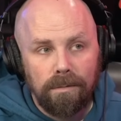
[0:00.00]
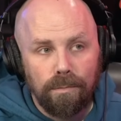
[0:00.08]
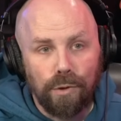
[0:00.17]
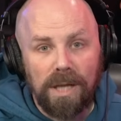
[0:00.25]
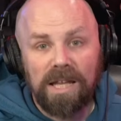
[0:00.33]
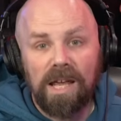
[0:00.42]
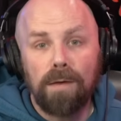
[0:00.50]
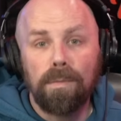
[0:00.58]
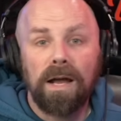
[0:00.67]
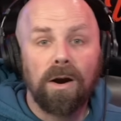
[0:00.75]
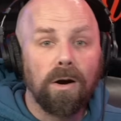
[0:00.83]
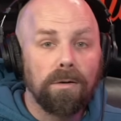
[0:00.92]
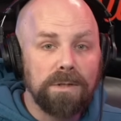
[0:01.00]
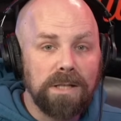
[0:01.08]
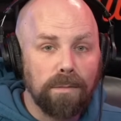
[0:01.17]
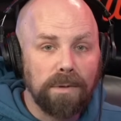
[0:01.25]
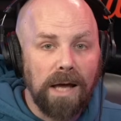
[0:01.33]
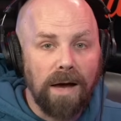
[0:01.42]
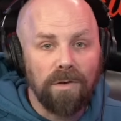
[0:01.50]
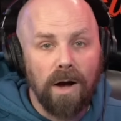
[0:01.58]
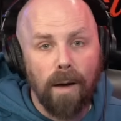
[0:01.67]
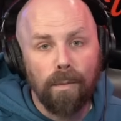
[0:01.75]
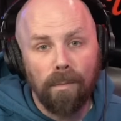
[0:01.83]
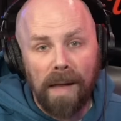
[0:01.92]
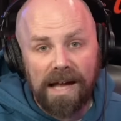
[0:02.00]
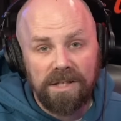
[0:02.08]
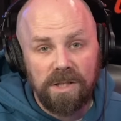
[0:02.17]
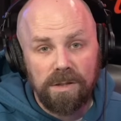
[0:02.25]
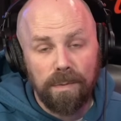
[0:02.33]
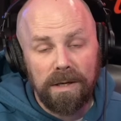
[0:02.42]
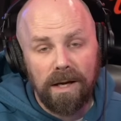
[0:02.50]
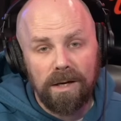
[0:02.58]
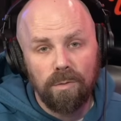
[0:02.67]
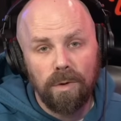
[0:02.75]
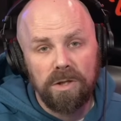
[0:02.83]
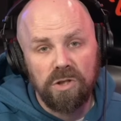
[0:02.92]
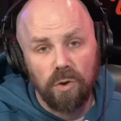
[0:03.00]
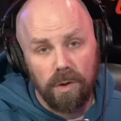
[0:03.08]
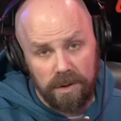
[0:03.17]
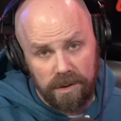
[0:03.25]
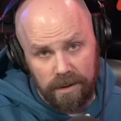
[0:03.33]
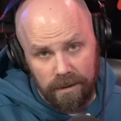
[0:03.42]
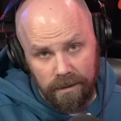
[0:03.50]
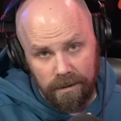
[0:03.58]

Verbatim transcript: Bret the Hitman Hart was able to have a couple matches, but he had to wear jorts.